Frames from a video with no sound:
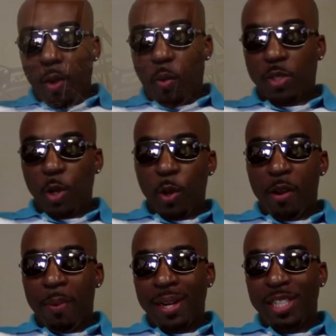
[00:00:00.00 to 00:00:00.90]
What's going on,
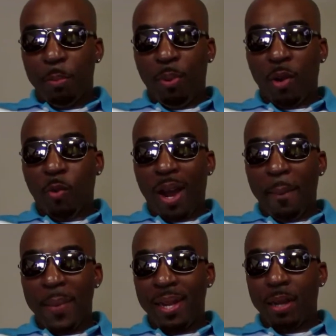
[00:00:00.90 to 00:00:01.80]
everybody? It's your boy
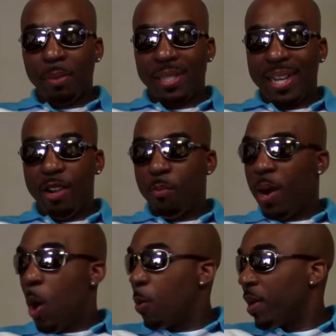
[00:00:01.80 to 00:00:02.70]
Rod Minger. I'm sitting here with my
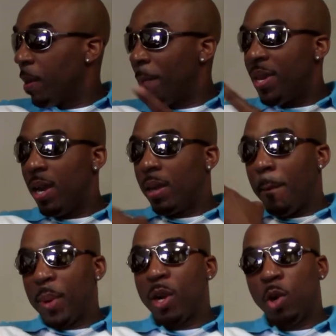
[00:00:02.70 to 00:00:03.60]
homegirl Bianca
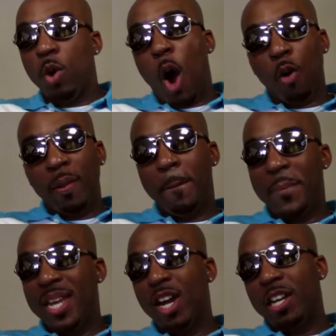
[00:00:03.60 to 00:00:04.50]
Burrow on the
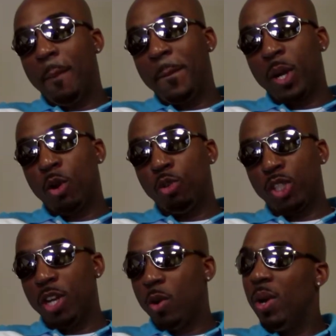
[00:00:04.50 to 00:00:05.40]
Bianca Burrow
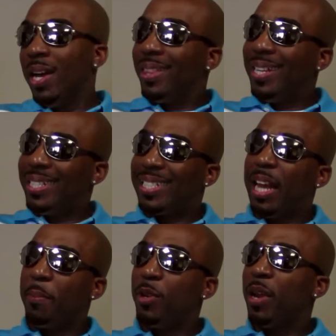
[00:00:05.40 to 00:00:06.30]
Show. This is
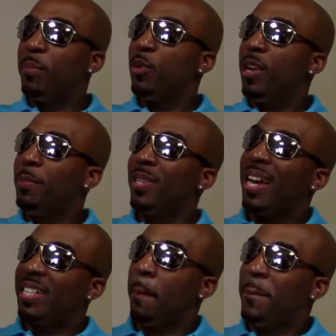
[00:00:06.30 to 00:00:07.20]

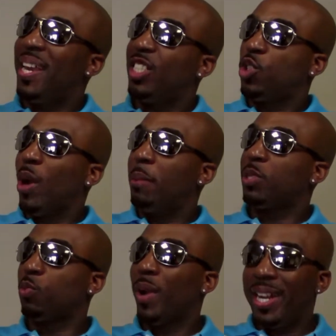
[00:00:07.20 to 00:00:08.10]

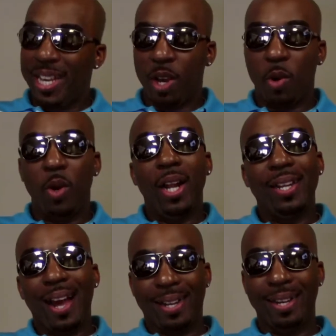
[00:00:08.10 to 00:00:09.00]

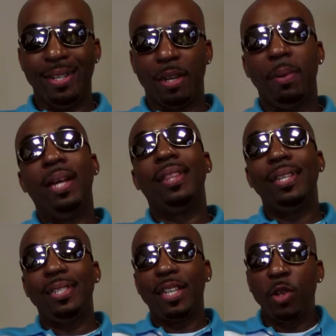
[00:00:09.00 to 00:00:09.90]
www.thebeatdropsradio.com.
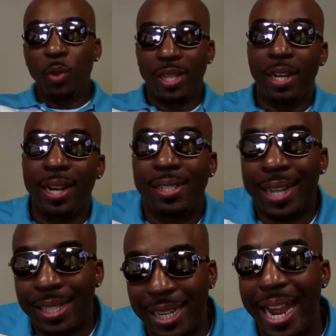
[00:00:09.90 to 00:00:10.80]
This is the newest internet
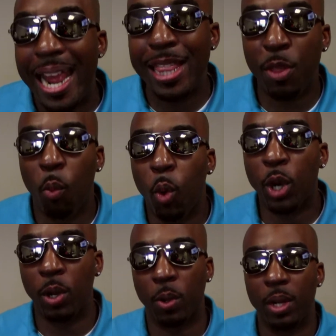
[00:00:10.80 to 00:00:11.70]
station in the
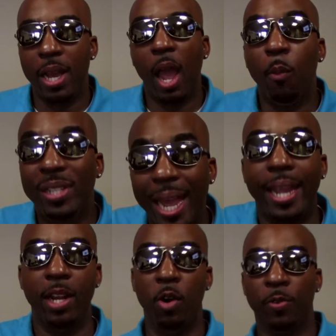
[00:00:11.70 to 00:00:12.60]
world. And we're
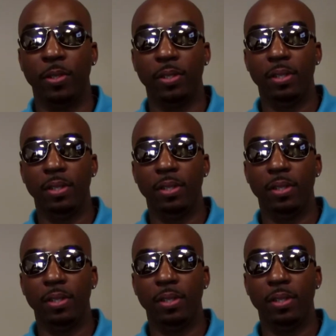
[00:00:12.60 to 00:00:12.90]
taking over.